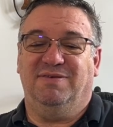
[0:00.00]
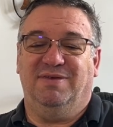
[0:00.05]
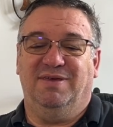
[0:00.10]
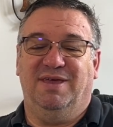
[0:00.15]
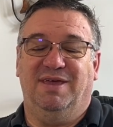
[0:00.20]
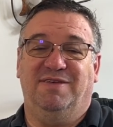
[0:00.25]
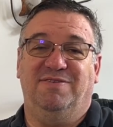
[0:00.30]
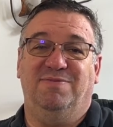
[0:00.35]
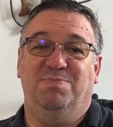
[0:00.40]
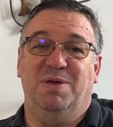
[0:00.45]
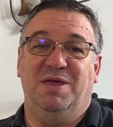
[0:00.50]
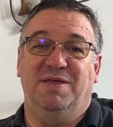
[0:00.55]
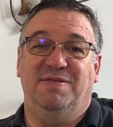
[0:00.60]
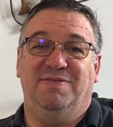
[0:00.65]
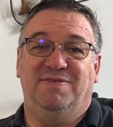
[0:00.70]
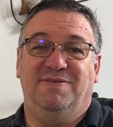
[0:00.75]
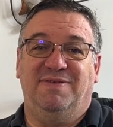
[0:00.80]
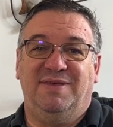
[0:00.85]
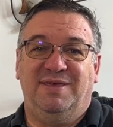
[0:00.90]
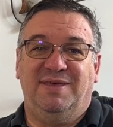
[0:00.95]

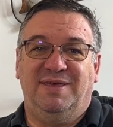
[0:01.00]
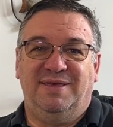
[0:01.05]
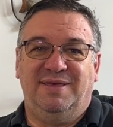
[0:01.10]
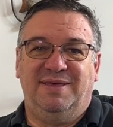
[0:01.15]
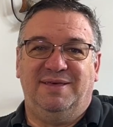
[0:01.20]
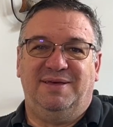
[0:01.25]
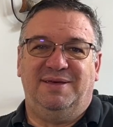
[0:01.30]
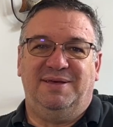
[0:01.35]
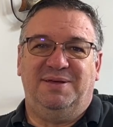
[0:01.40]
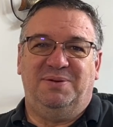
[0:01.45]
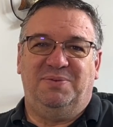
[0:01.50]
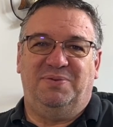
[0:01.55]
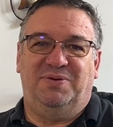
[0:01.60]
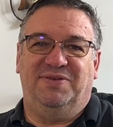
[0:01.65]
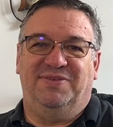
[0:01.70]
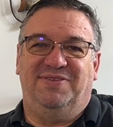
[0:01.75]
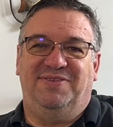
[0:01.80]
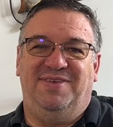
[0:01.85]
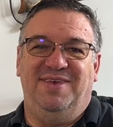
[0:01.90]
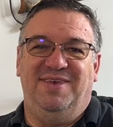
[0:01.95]
expense. We'll
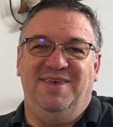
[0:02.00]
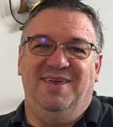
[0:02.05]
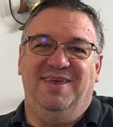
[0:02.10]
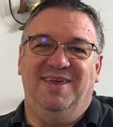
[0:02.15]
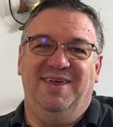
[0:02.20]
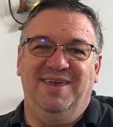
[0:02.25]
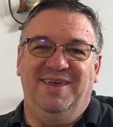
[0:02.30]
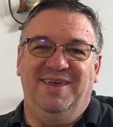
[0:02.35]
see.